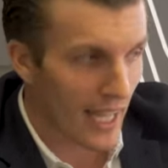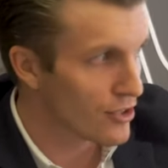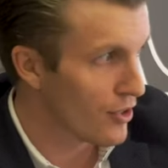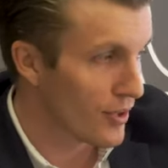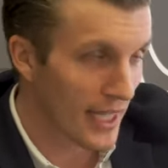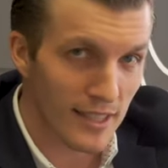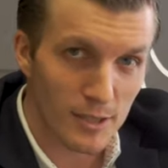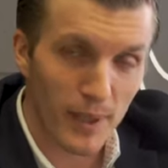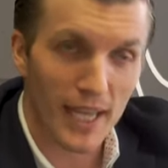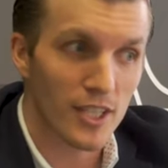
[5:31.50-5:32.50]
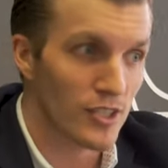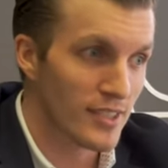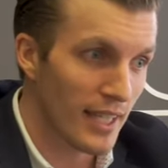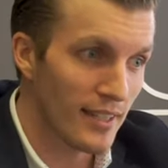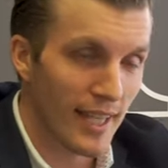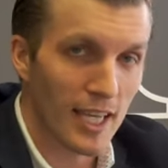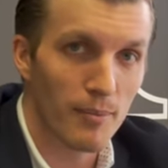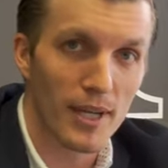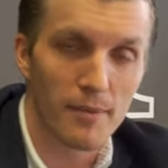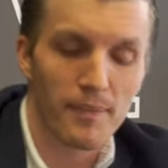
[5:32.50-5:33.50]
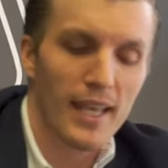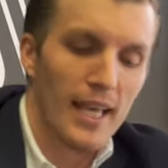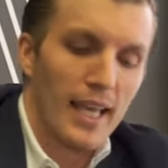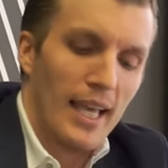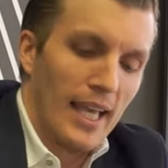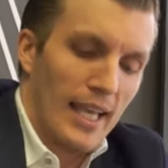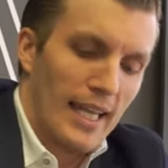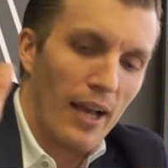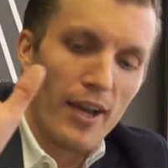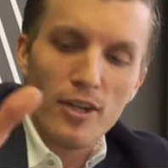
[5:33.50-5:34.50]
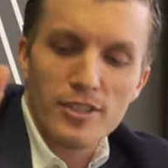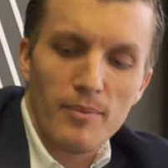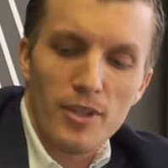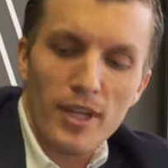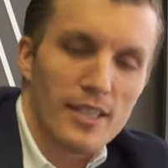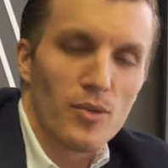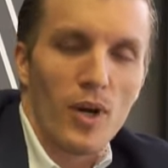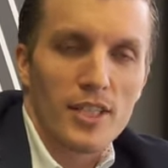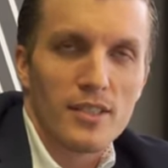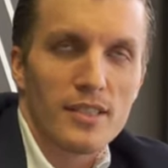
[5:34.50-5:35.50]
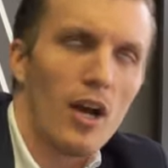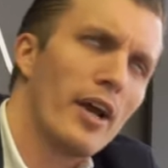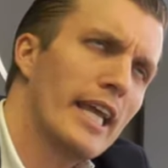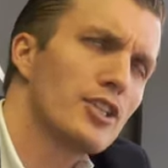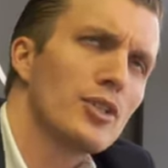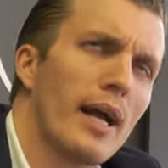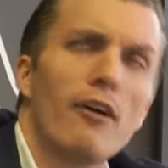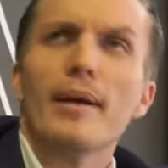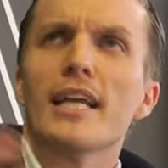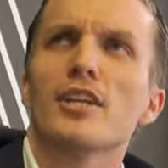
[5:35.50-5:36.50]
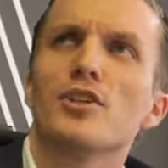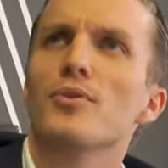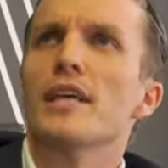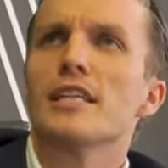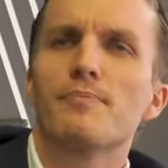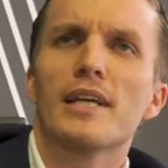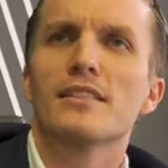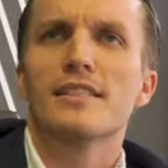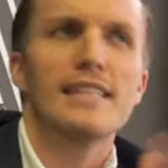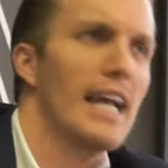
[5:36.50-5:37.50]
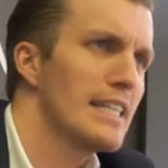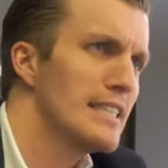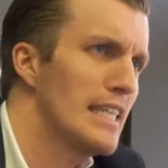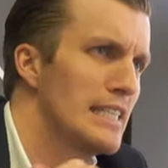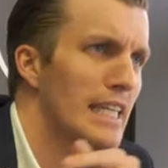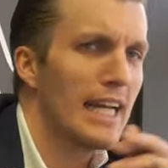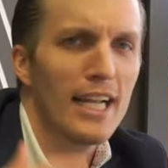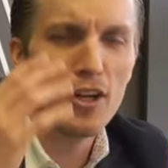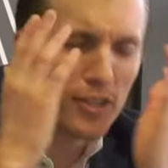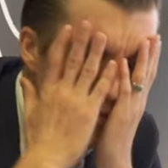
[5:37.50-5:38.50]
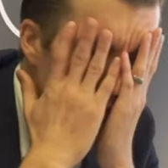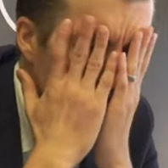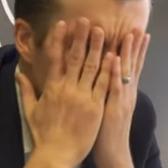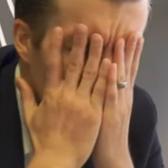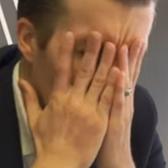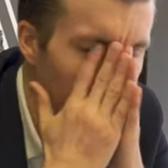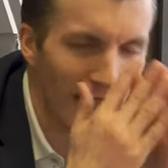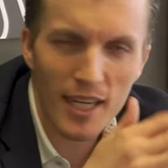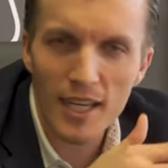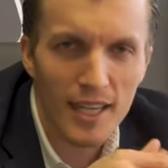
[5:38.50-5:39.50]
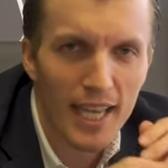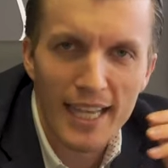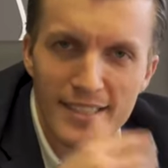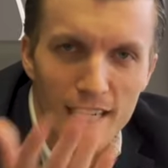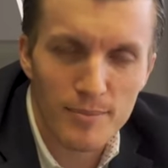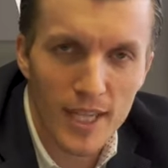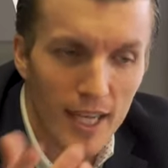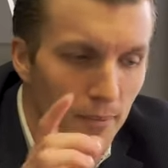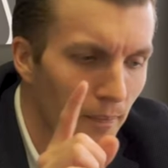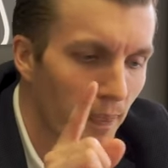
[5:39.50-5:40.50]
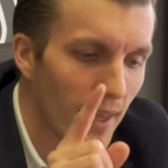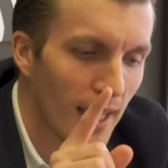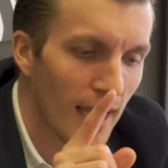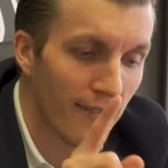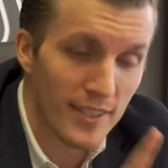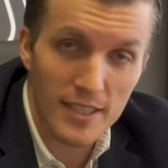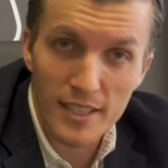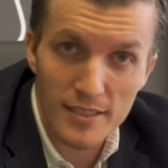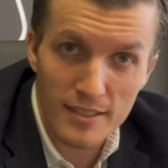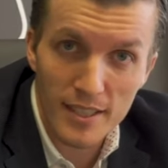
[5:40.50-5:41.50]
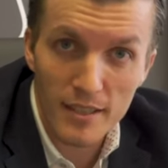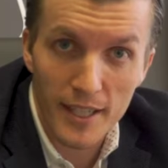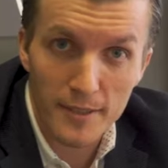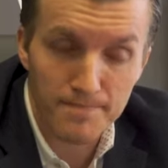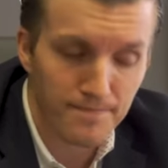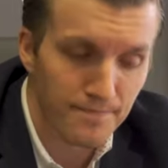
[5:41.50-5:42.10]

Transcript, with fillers: And so you'll get this page, send it to anybody. Now, I know some of you guys are watching this say, oh, Andrew, how am I going to do this because it's tax season? I got all this work. How am I going to set up time? If it's an existing client,